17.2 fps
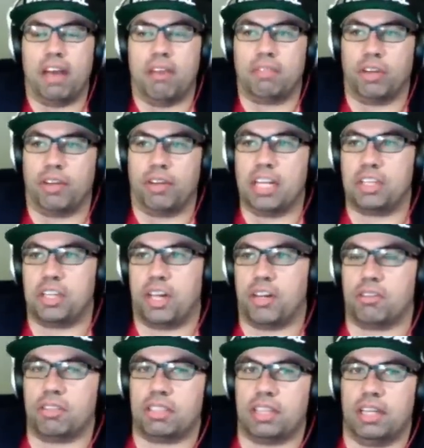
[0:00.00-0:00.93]
They're each
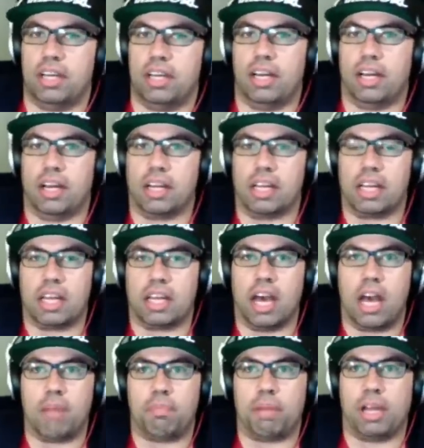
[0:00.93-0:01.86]
other's uh,
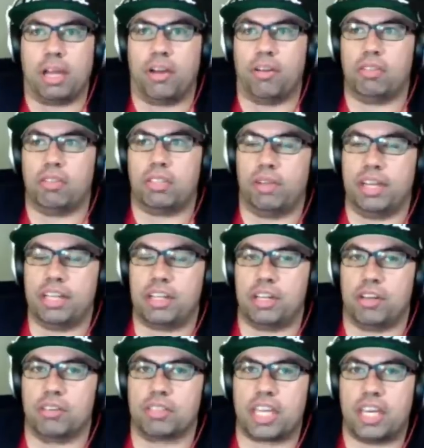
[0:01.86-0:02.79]
godparents to each
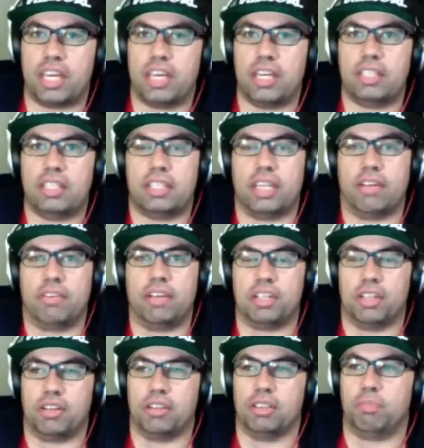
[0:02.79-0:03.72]
other's kids. They're each
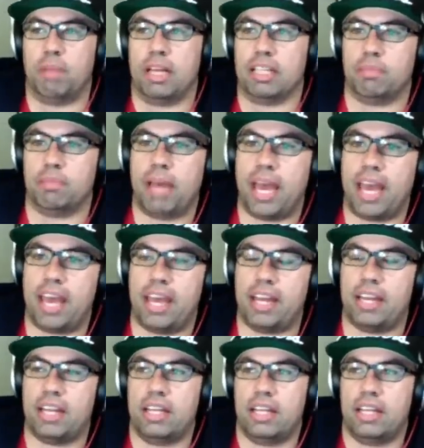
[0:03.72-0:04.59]
other's best man.